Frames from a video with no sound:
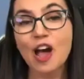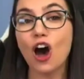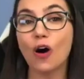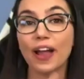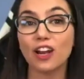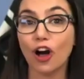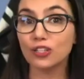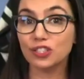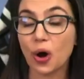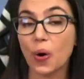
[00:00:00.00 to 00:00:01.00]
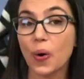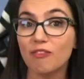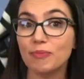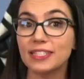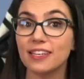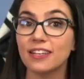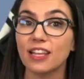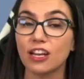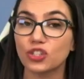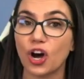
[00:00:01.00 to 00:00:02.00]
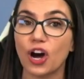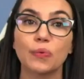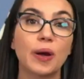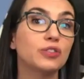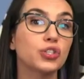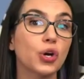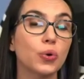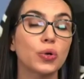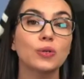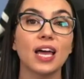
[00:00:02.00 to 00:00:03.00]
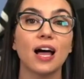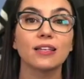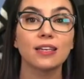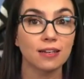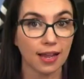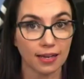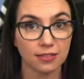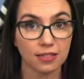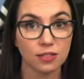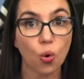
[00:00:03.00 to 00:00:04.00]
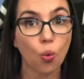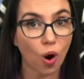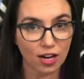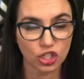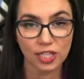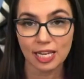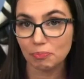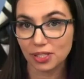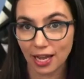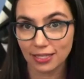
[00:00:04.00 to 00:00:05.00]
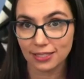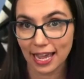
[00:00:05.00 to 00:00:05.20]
All right. Also, I've been seeing a lot of talk around Toto's Elegant Nexus Washlet Plus